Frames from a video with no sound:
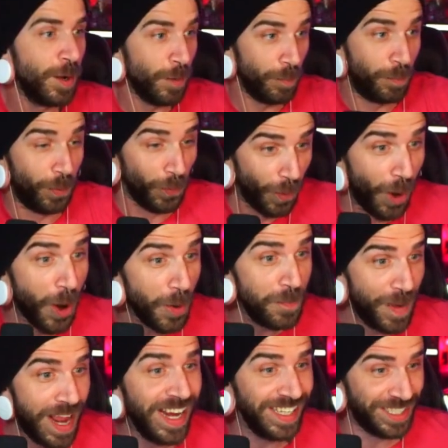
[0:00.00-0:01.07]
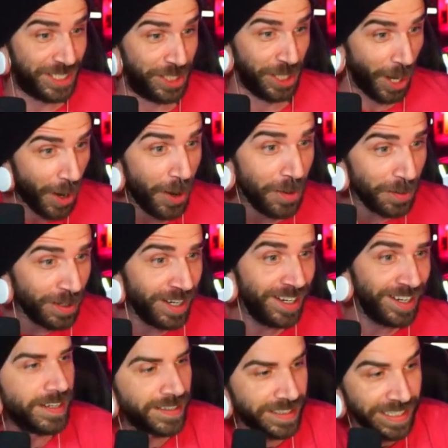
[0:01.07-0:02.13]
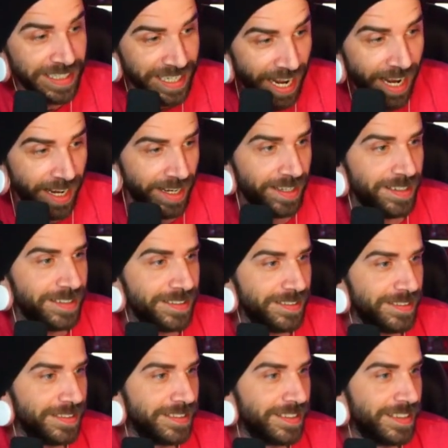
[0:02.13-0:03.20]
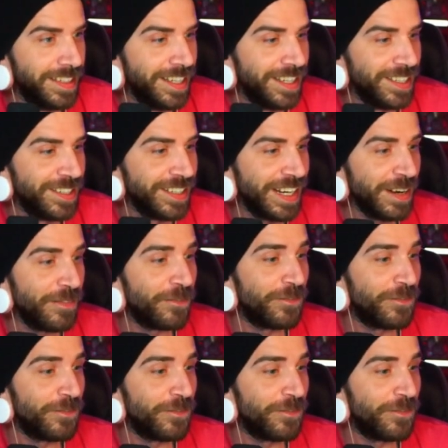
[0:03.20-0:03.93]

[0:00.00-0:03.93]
bro, mate Joe. Today, you're getting